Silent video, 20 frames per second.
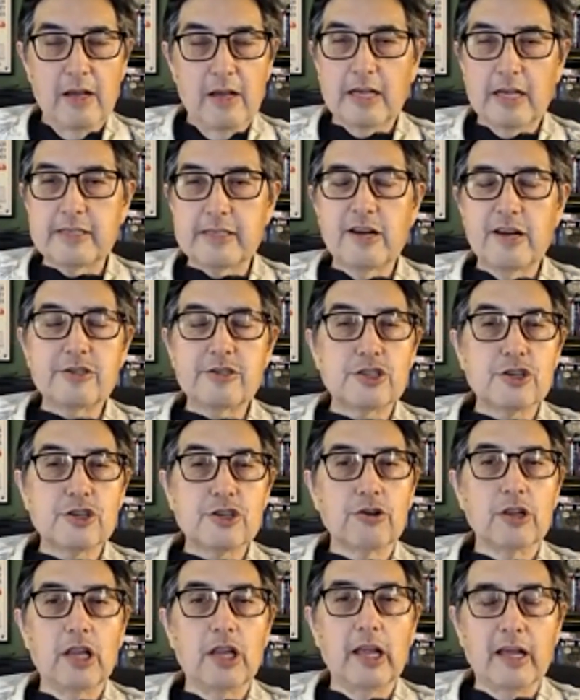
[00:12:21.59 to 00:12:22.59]
because there's
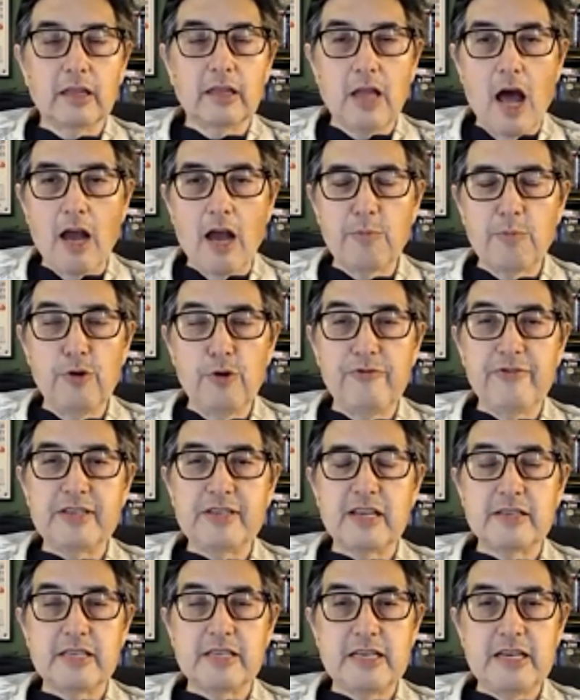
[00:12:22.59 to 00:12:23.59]
certainly a lot of
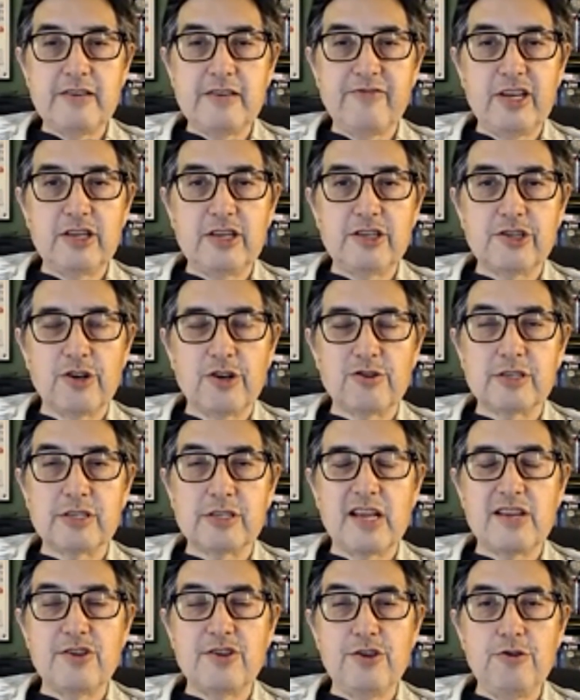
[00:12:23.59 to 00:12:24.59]
movies and TV shows
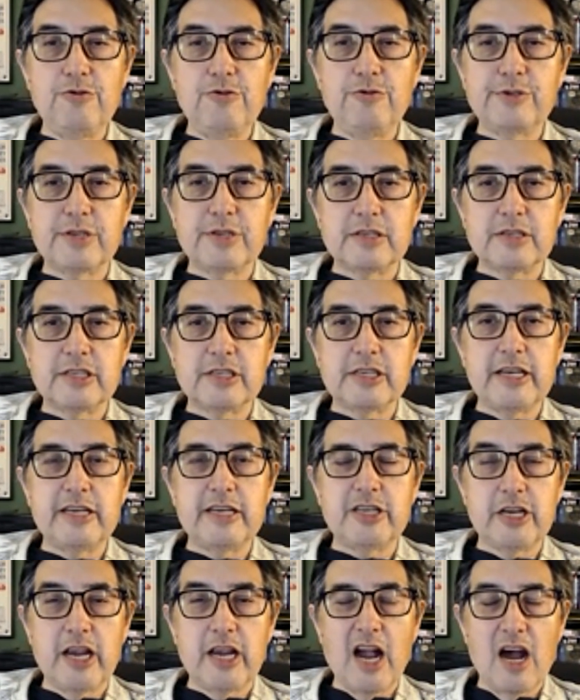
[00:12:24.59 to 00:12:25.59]
that use
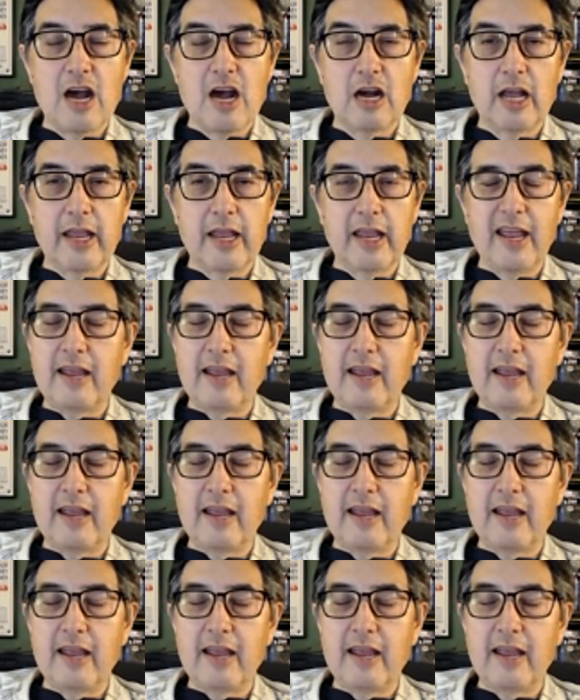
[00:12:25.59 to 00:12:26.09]
CGI